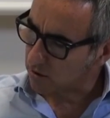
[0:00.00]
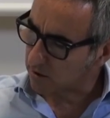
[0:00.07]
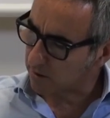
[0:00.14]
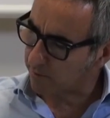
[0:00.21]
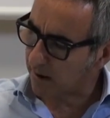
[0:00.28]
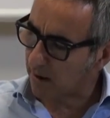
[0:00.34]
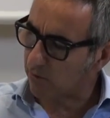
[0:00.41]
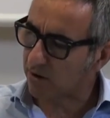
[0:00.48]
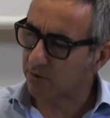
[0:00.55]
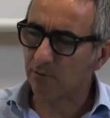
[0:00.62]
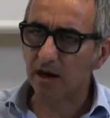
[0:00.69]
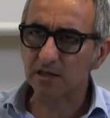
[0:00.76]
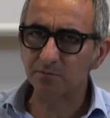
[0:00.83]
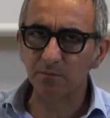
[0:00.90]
the power
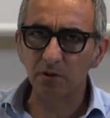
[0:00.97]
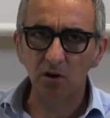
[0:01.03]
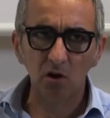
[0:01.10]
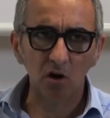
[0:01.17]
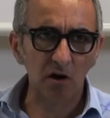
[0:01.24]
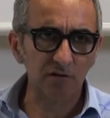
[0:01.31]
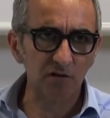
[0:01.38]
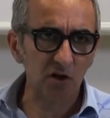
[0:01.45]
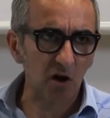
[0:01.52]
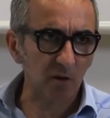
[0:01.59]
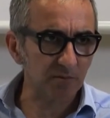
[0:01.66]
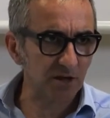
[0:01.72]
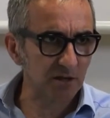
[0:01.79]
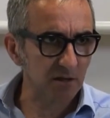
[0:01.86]
grasp of the
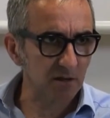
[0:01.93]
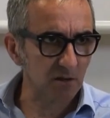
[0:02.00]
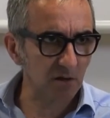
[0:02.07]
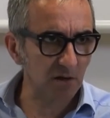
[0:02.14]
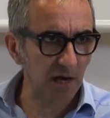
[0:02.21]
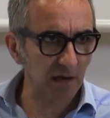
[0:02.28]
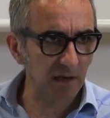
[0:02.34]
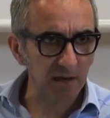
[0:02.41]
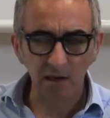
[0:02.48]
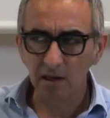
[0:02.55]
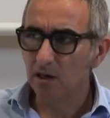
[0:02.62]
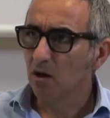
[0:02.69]
object okay